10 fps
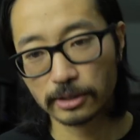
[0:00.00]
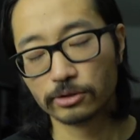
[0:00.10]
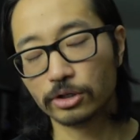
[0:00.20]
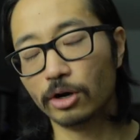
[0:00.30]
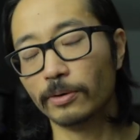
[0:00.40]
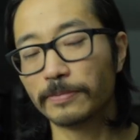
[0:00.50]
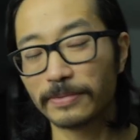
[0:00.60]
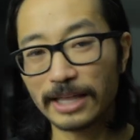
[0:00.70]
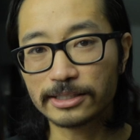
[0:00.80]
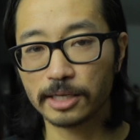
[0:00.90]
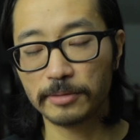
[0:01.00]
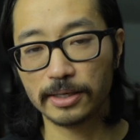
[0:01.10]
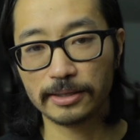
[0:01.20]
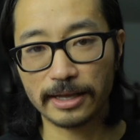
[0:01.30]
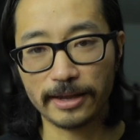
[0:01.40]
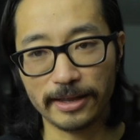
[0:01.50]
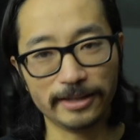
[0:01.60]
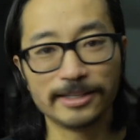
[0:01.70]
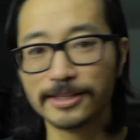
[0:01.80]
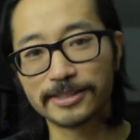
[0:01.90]
So that's something that, and
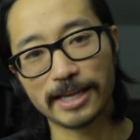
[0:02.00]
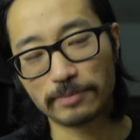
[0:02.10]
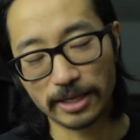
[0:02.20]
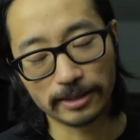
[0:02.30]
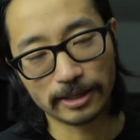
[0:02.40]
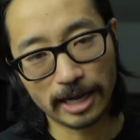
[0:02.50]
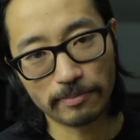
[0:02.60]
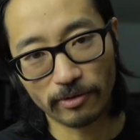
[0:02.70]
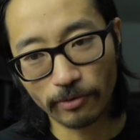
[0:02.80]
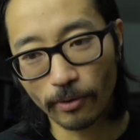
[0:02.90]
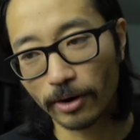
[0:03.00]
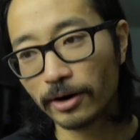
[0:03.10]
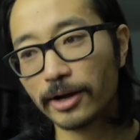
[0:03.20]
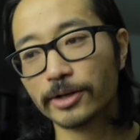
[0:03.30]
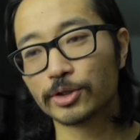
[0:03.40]
it did the same thing the night before.